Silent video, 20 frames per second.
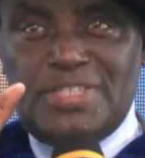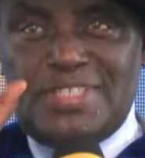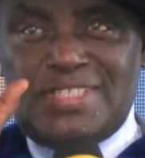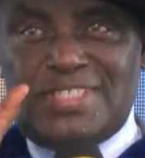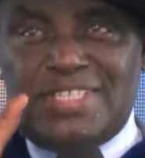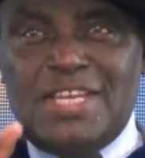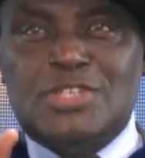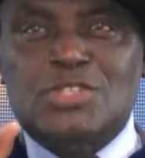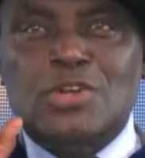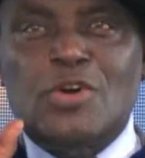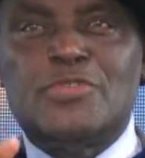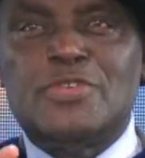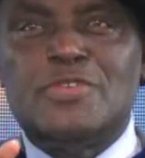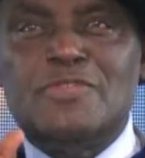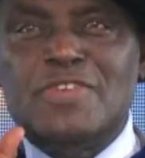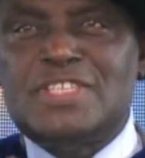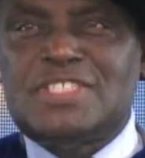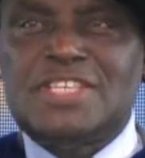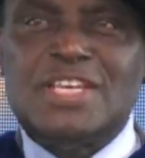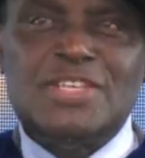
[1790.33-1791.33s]
State of
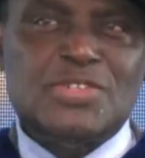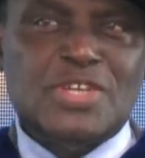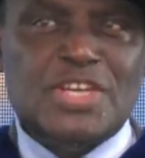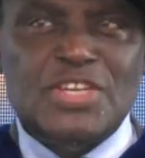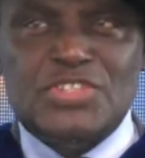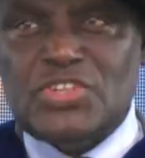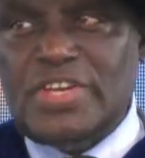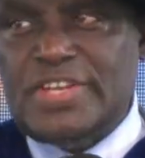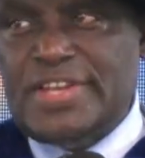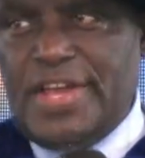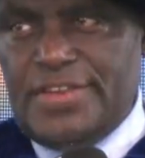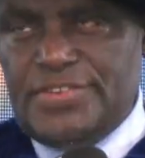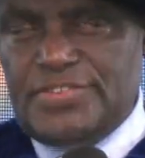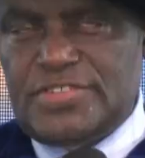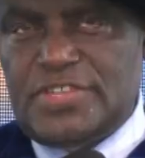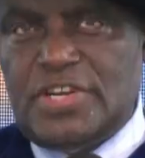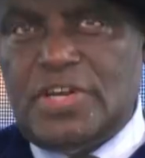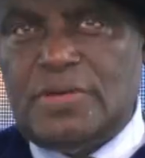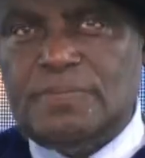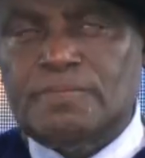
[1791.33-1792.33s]
University Education in
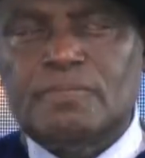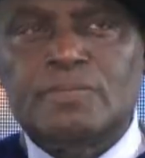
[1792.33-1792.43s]
Nigeria.